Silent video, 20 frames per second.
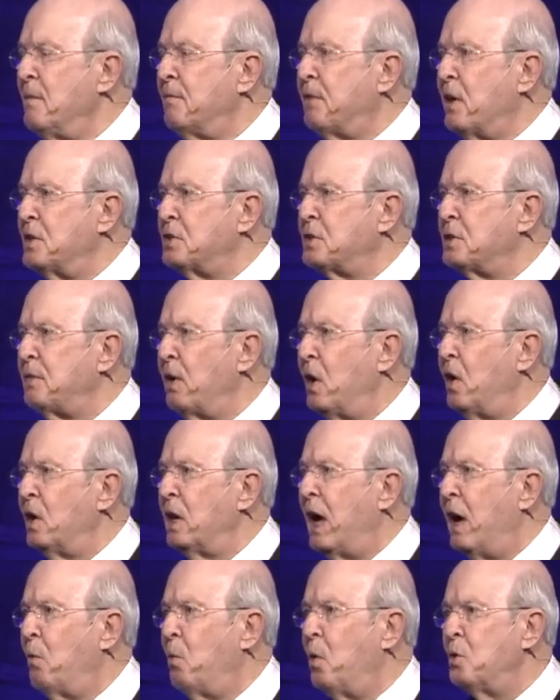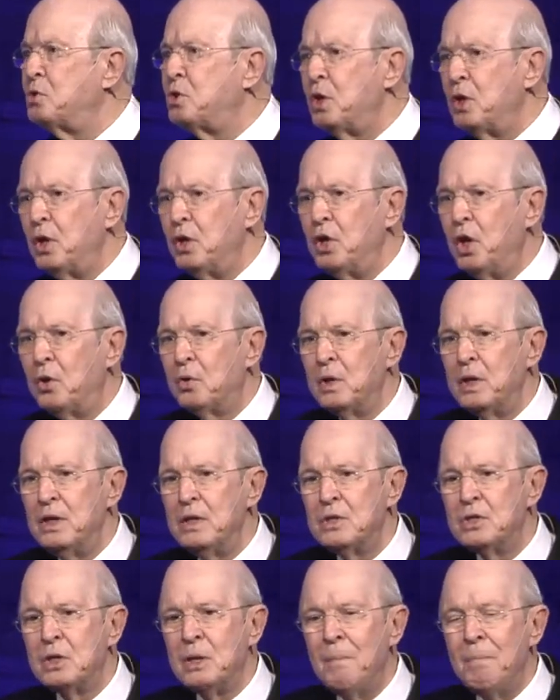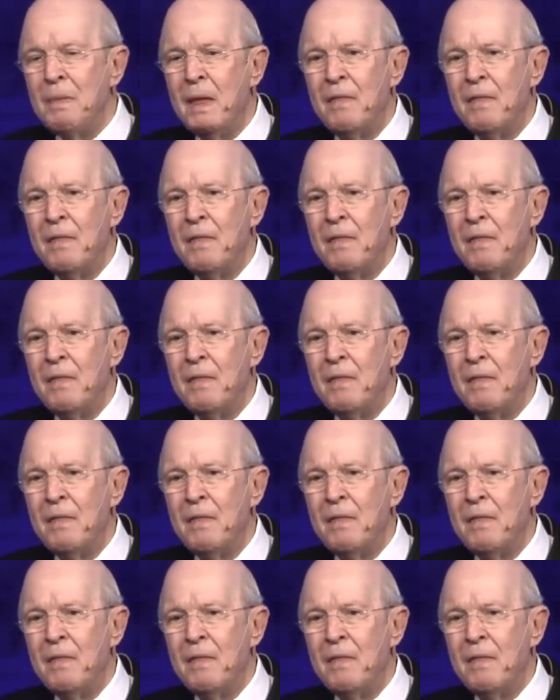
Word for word: First of all, I want you to notice